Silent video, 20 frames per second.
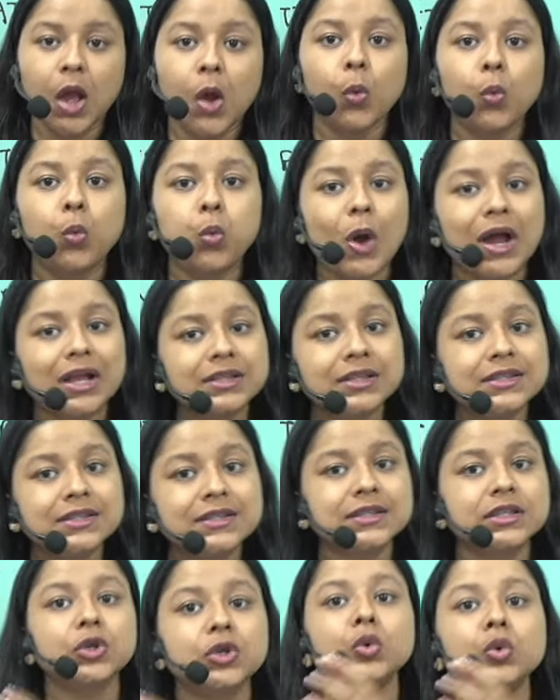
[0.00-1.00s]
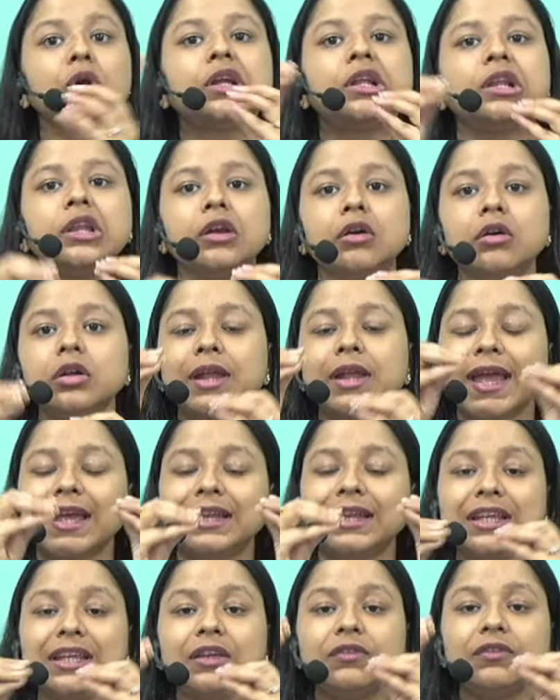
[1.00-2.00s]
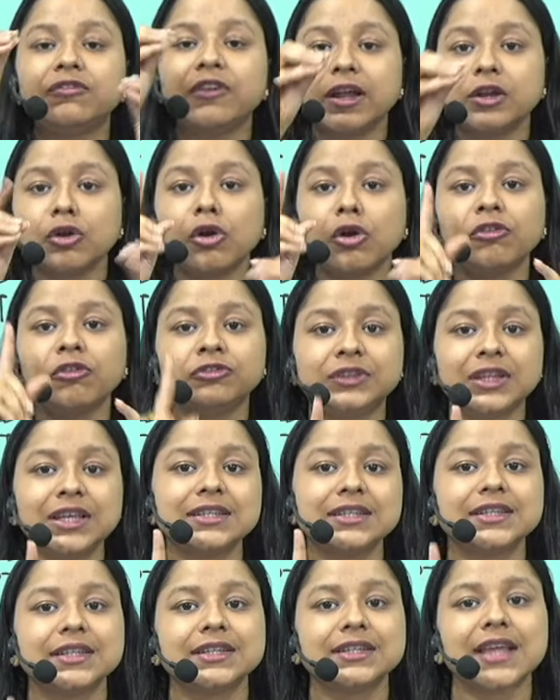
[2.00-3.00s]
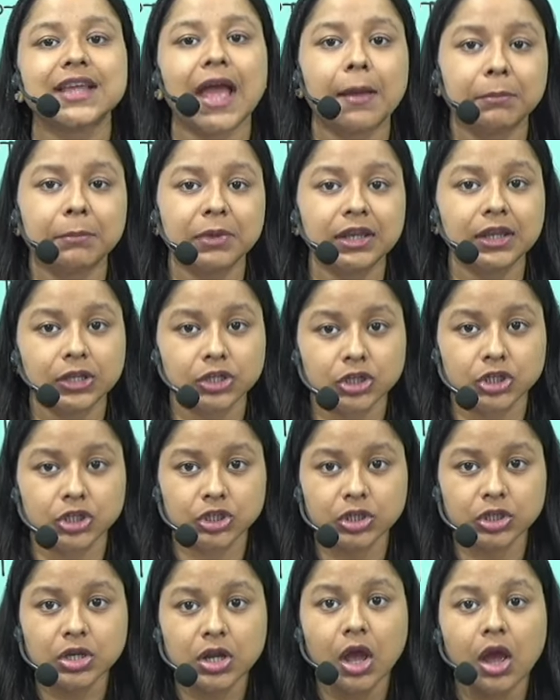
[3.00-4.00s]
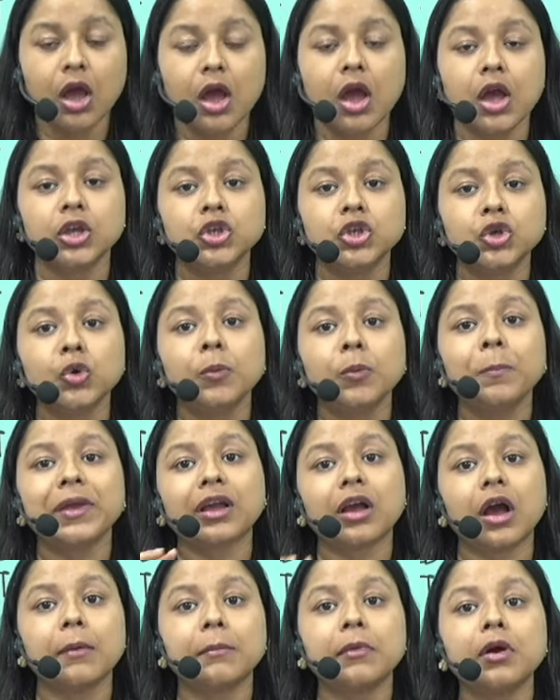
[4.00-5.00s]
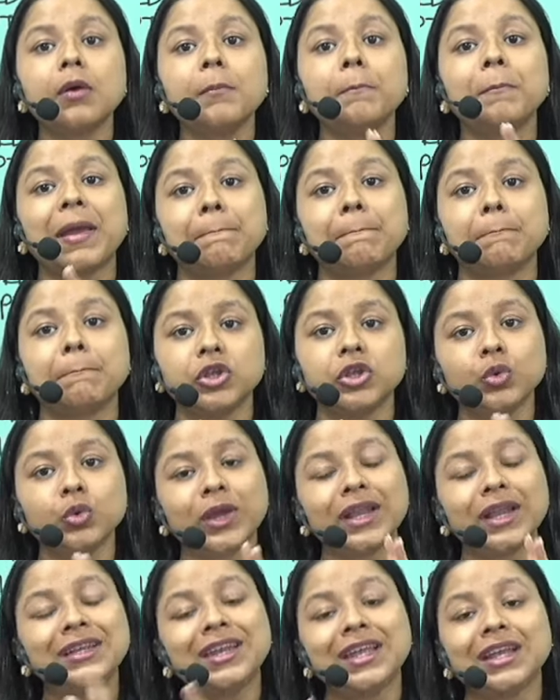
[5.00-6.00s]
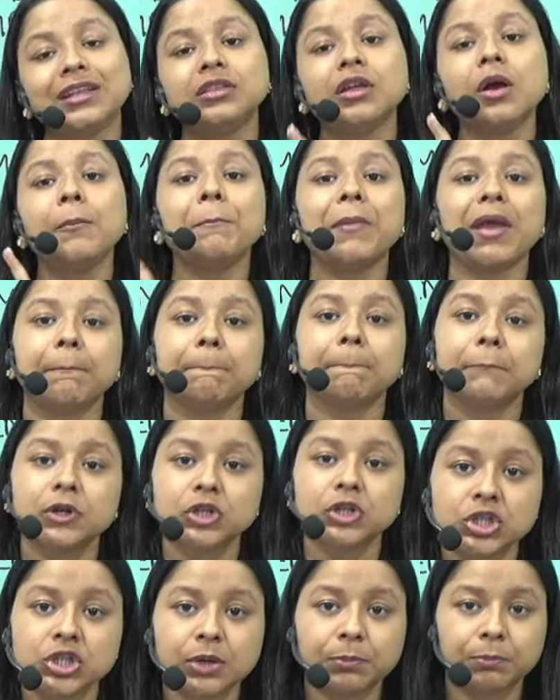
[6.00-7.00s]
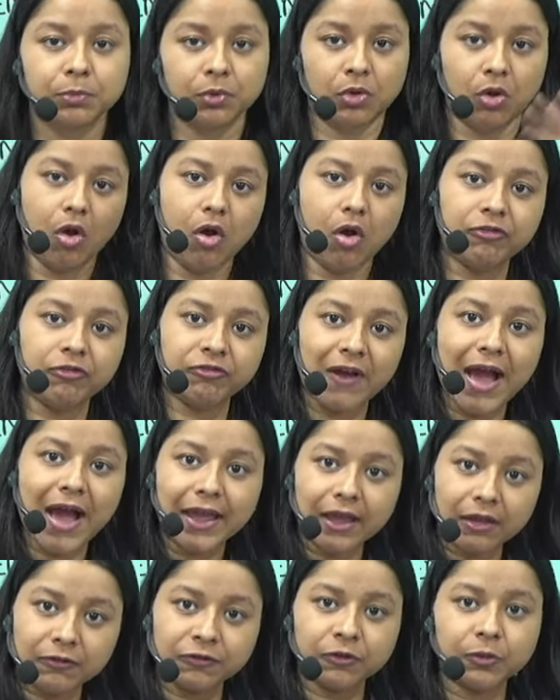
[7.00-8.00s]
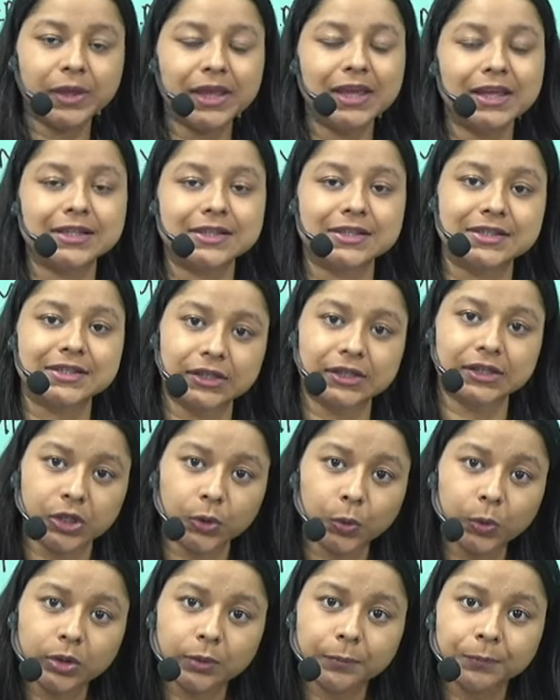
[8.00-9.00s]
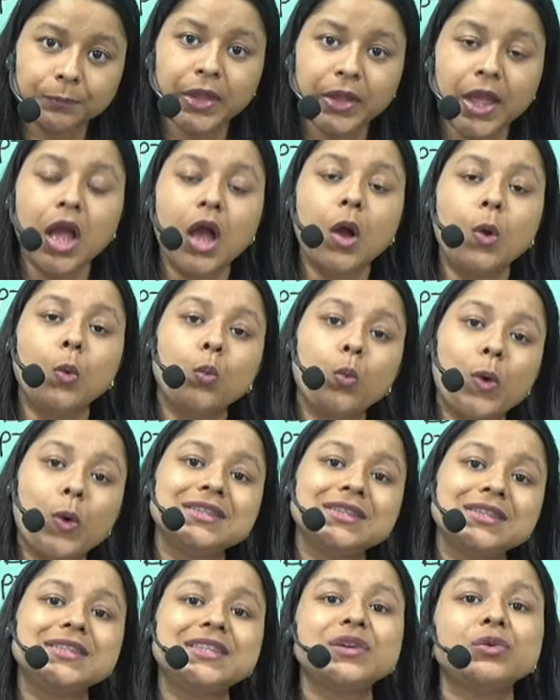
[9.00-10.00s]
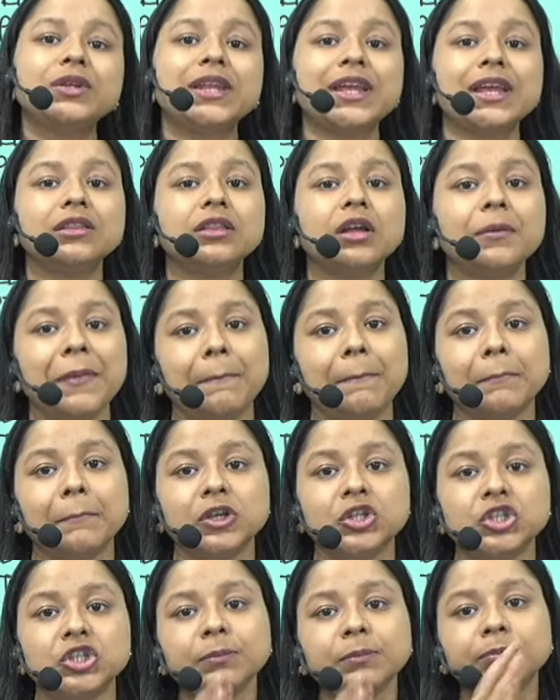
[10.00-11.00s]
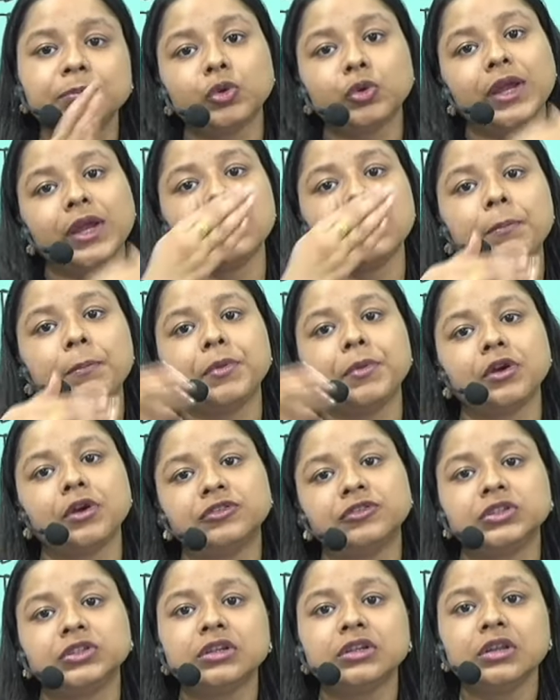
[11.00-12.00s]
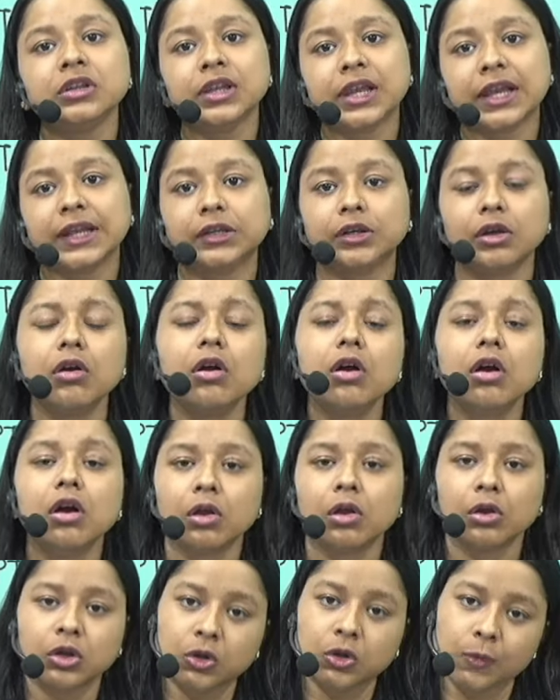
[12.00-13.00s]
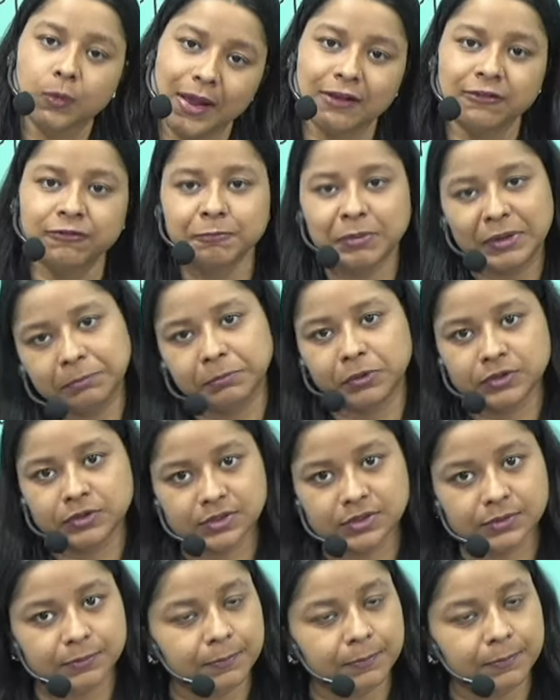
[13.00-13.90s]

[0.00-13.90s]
Once you clear any one of these examinations, you become a member. You can take the membership of IFoA Institute. Once you take the membership, you can appear for the later 12 papers.